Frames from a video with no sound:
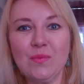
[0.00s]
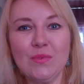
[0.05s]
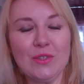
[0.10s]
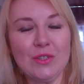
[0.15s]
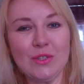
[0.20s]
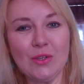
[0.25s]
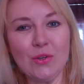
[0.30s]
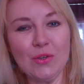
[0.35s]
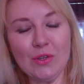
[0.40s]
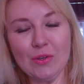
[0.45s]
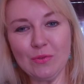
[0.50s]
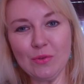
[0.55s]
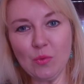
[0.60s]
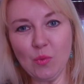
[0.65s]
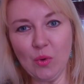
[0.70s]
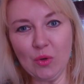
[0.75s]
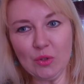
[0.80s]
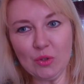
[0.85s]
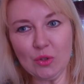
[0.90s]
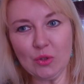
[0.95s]
So if you
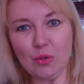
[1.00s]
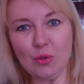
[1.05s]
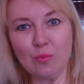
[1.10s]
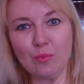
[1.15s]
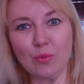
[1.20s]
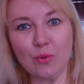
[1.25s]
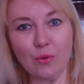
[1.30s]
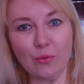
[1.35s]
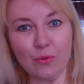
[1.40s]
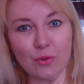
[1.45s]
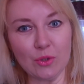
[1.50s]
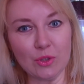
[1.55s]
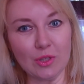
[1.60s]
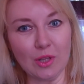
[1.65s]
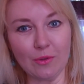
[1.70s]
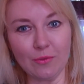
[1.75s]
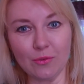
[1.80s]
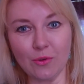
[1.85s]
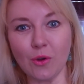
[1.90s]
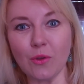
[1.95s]
want to improve your
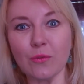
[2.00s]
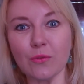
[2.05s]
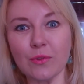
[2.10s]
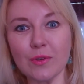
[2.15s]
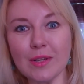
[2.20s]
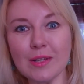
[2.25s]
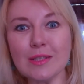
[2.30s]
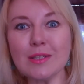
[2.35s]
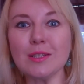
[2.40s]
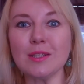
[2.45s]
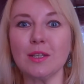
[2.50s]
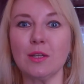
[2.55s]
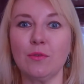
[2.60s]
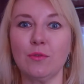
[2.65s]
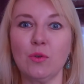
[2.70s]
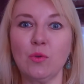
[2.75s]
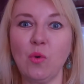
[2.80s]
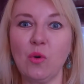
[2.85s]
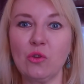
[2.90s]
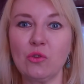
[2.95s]
self-confidence,
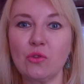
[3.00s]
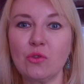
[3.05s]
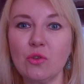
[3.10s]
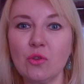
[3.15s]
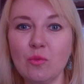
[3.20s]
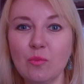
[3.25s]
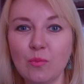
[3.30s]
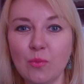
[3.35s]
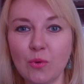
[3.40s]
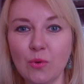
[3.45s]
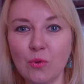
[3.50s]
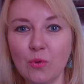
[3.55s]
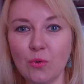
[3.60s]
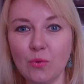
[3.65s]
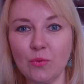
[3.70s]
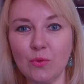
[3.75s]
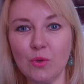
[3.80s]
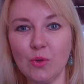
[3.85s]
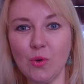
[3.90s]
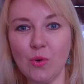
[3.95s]
if you want to
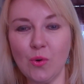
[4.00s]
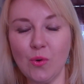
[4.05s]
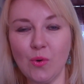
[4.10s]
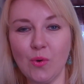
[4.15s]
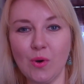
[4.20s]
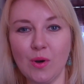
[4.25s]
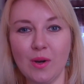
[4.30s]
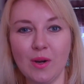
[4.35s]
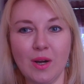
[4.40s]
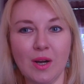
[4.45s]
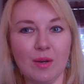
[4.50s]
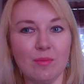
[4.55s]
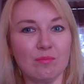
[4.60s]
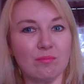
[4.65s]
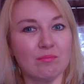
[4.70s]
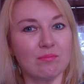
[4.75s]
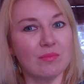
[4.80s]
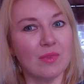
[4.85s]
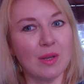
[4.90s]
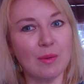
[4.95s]
improve your
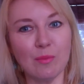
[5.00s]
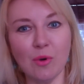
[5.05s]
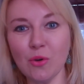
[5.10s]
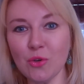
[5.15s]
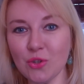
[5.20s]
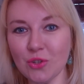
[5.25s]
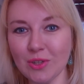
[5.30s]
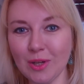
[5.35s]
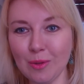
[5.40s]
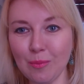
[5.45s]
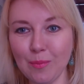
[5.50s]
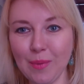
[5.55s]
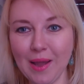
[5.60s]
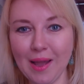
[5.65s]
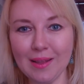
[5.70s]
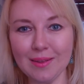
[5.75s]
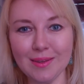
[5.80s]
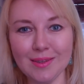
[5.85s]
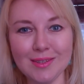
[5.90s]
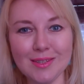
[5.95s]
emotional
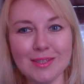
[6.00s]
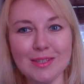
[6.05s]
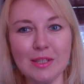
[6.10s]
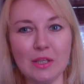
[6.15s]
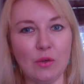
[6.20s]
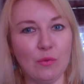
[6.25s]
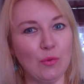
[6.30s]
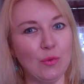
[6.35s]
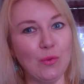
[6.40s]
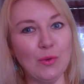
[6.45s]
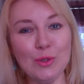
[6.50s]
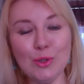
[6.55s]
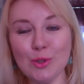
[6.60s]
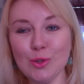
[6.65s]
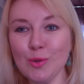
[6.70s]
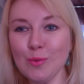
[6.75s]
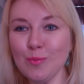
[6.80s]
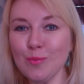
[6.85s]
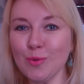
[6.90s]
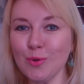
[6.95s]
balance, if you want
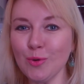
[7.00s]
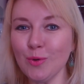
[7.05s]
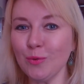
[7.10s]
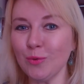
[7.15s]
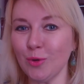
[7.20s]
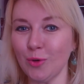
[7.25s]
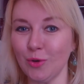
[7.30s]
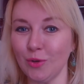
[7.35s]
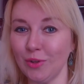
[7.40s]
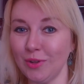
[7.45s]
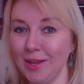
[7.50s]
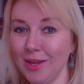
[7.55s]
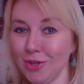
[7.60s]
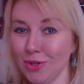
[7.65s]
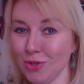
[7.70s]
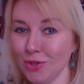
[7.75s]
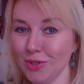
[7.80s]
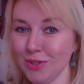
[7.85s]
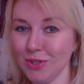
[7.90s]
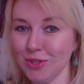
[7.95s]
to improve your
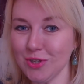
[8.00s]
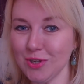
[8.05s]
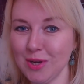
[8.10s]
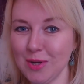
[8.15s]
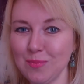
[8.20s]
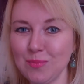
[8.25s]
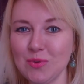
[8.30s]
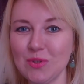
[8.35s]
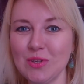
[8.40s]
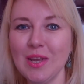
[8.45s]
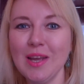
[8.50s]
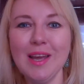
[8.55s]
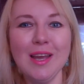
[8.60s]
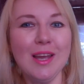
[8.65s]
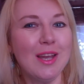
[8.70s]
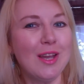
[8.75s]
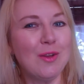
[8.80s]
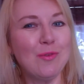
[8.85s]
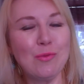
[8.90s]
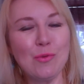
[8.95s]
relationships,
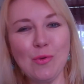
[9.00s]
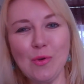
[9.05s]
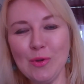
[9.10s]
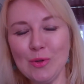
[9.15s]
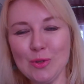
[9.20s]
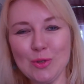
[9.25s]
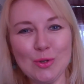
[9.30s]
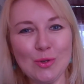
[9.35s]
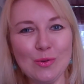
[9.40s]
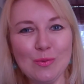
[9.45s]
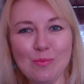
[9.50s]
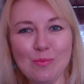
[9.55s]
if you want to